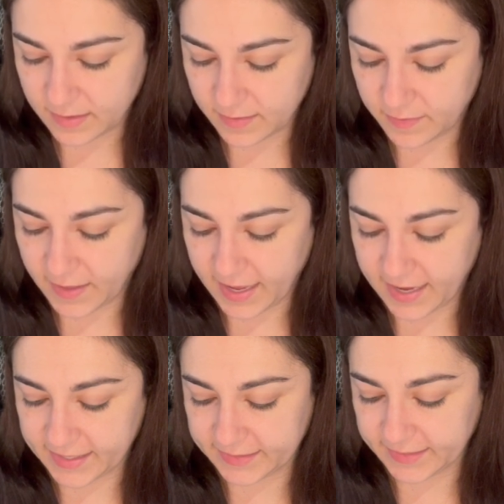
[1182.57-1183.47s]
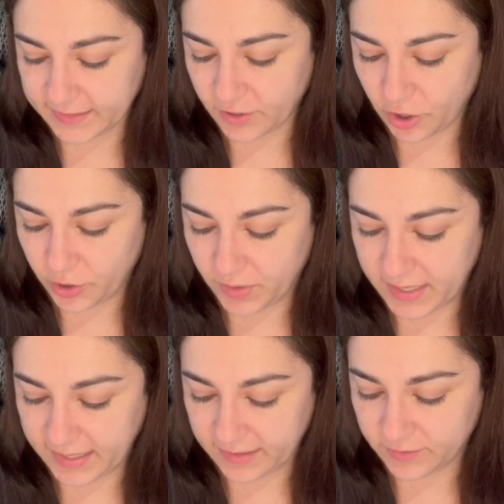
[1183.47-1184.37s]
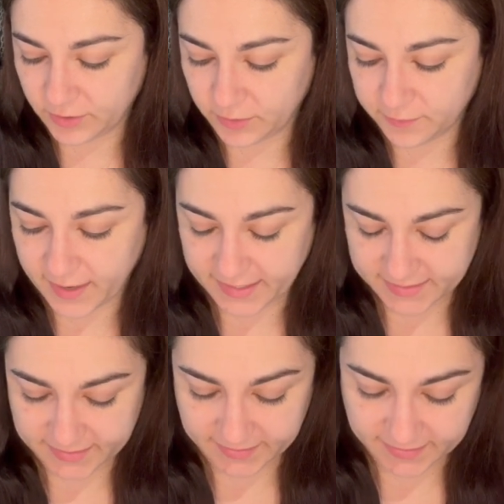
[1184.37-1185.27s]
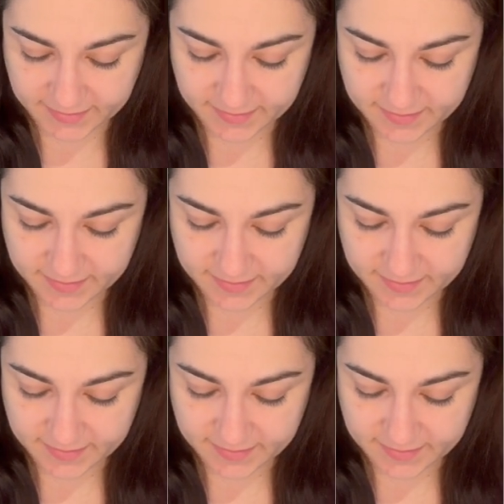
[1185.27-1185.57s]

that has only 2 factors.